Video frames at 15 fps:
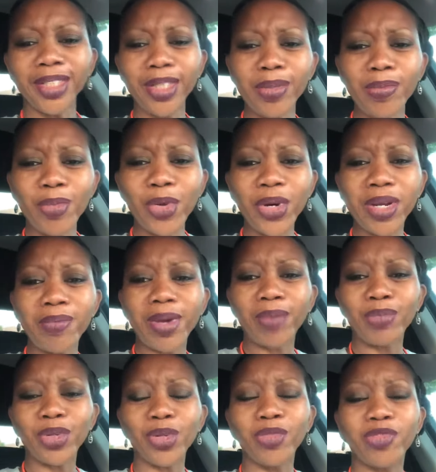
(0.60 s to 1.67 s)
Good morning,
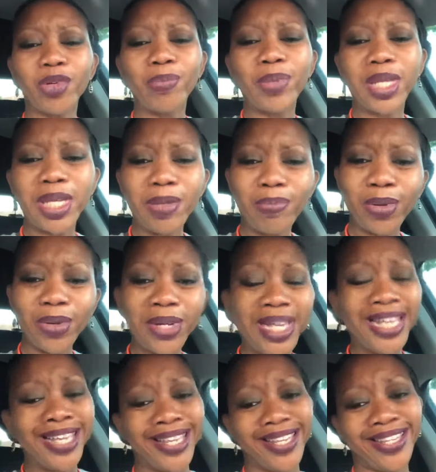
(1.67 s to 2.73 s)
my beautiful people.
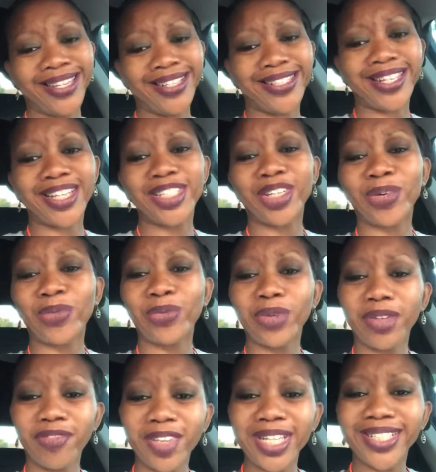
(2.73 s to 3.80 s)
It is a
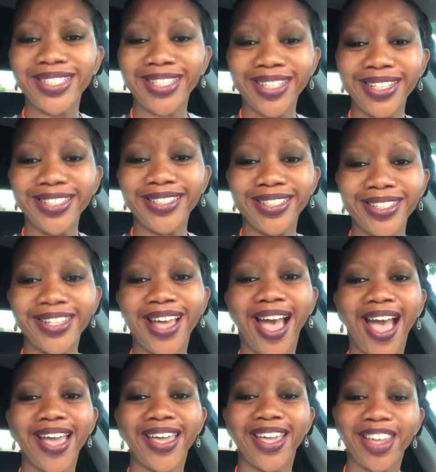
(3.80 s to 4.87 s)
terrific
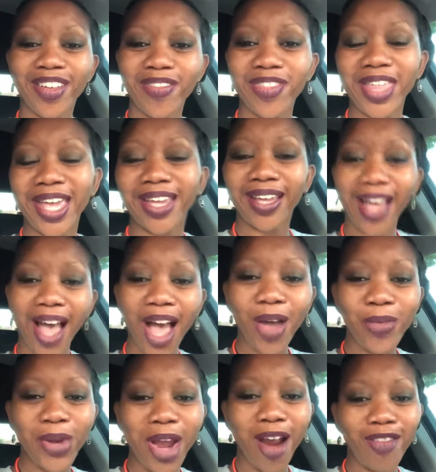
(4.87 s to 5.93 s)
TGIF. Thank
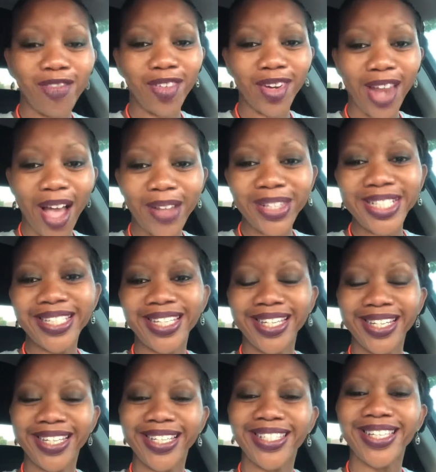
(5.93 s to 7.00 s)
God we are flawless
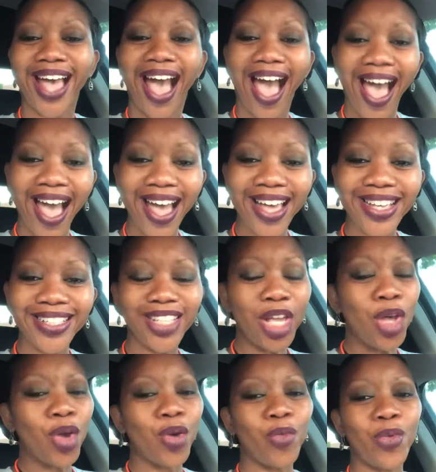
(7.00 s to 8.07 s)
in His eyes.
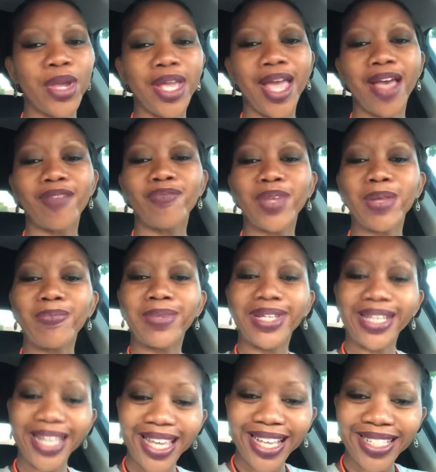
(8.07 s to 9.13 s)
We have been
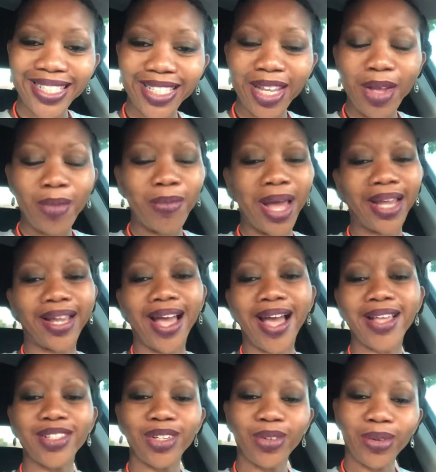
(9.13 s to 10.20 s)
blessed by
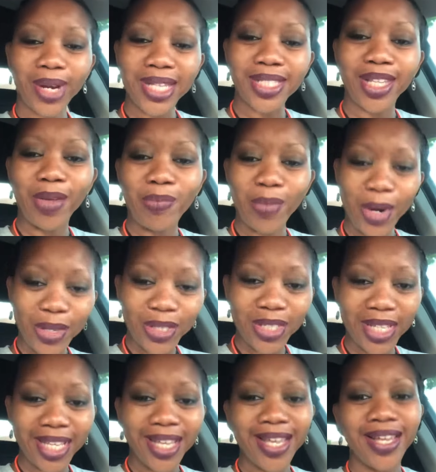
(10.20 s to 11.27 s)
God's grace and
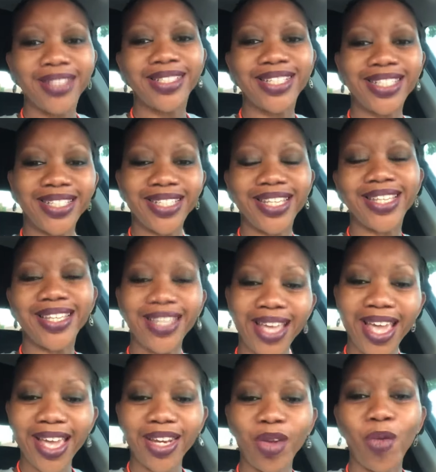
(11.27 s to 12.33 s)
mercy to see
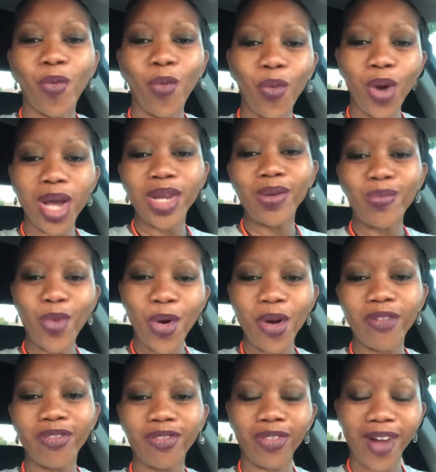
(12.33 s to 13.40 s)
yet one
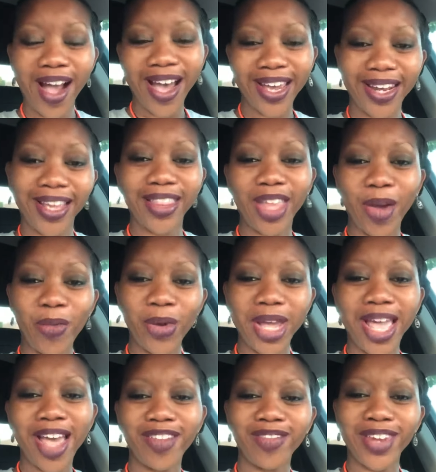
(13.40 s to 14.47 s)
more Friday that
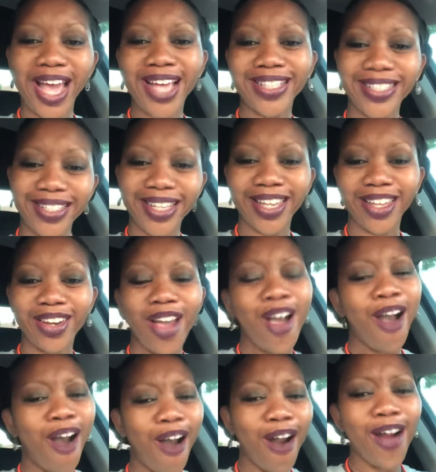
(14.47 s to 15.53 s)
we have not seen.
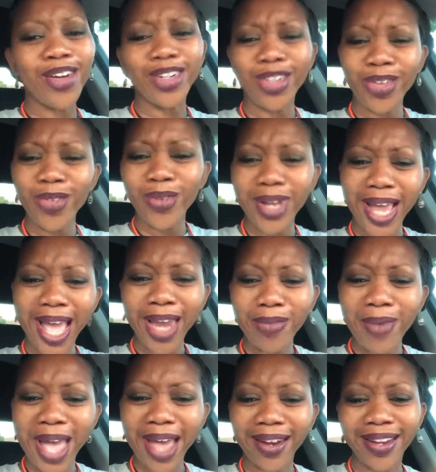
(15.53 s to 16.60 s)
Aren't you glad
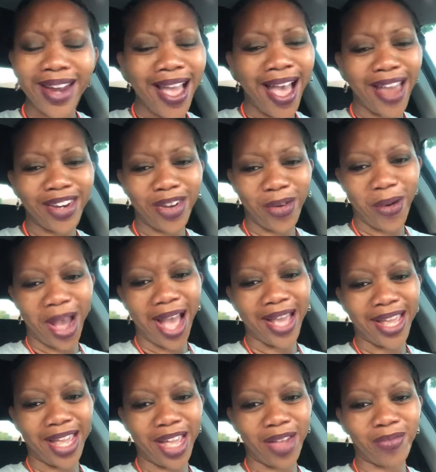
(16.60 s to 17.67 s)
about it? I know
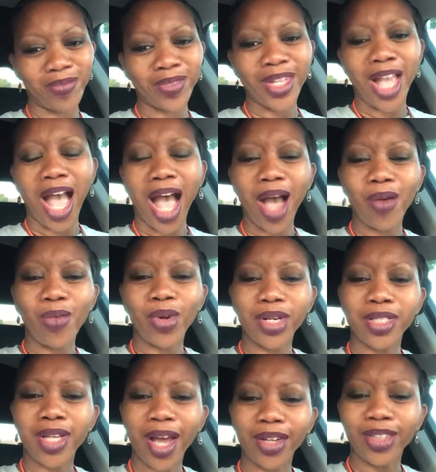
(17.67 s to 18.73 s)
I am. I
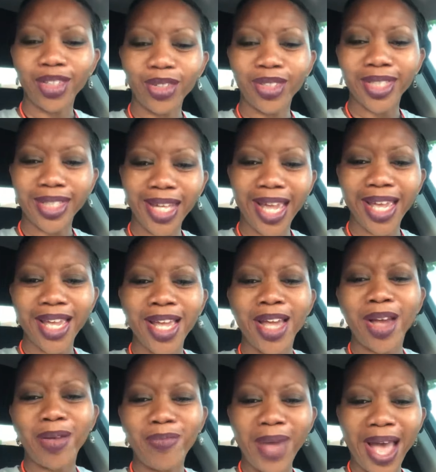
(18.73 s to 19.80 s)
want to talk to you today
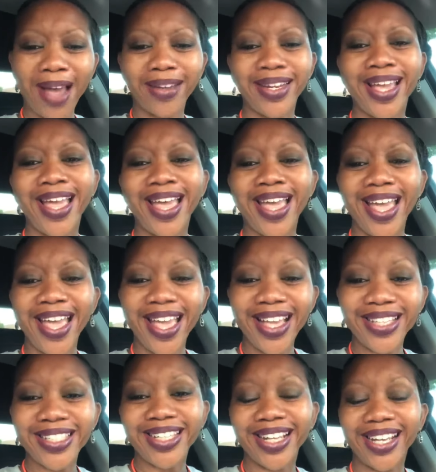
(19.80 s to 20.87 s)
about
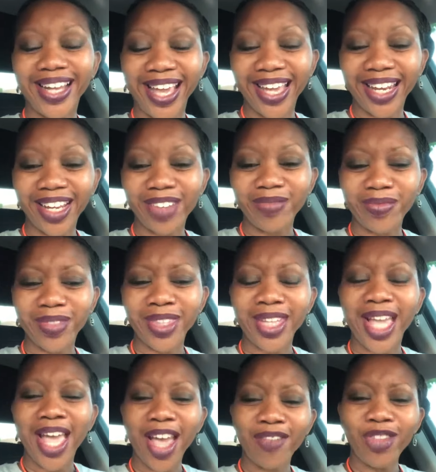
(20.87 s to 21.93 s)
escalating.
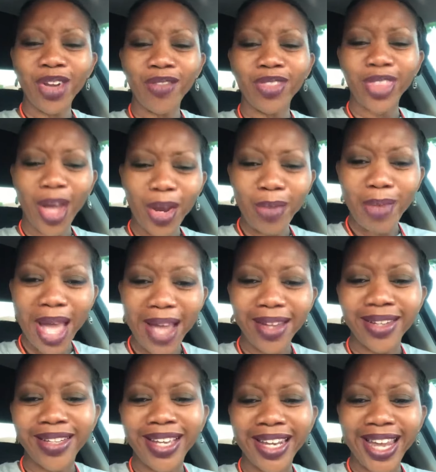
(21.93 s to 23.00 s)
Have you ever thought
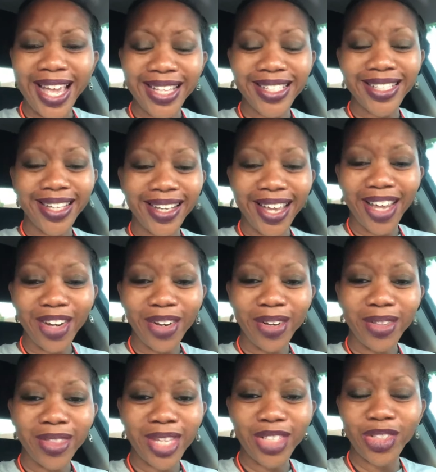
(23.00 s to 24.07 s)
about an
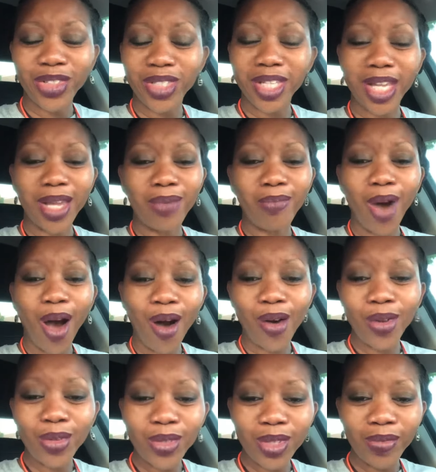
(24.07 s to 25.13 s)
escalator that you see in
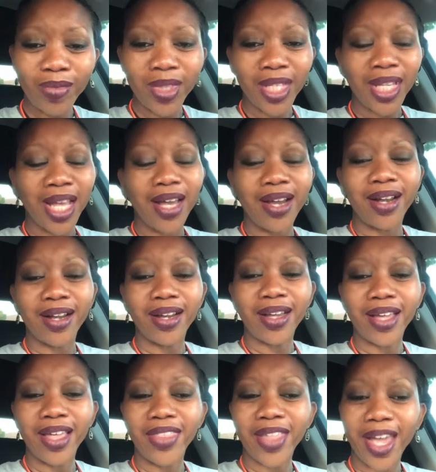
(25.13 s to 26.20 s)
malls
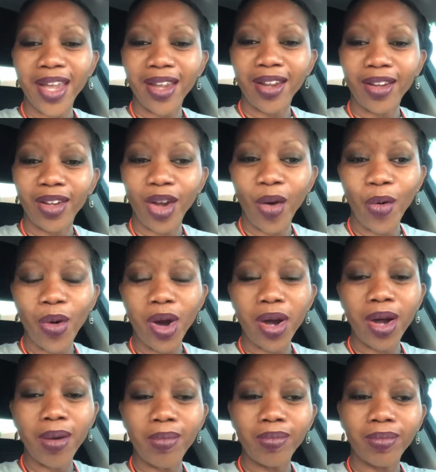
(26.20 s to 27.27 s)
uh, and they go
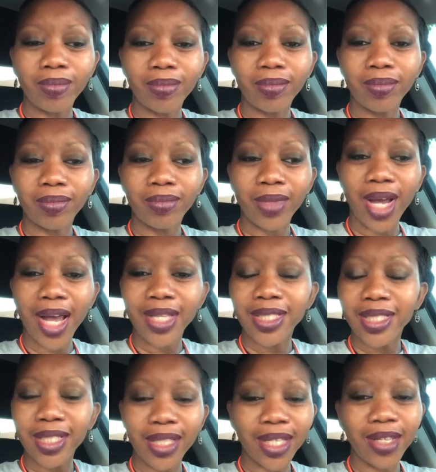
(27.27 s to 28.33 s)
up
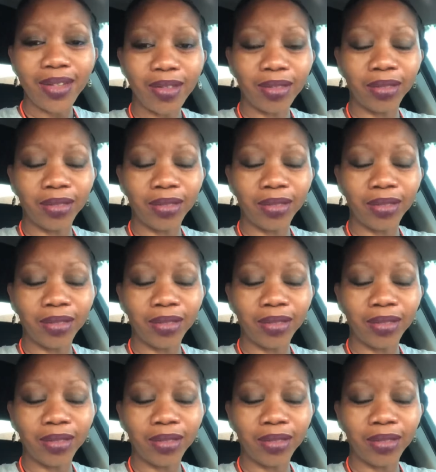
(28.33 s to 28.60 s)
constantly?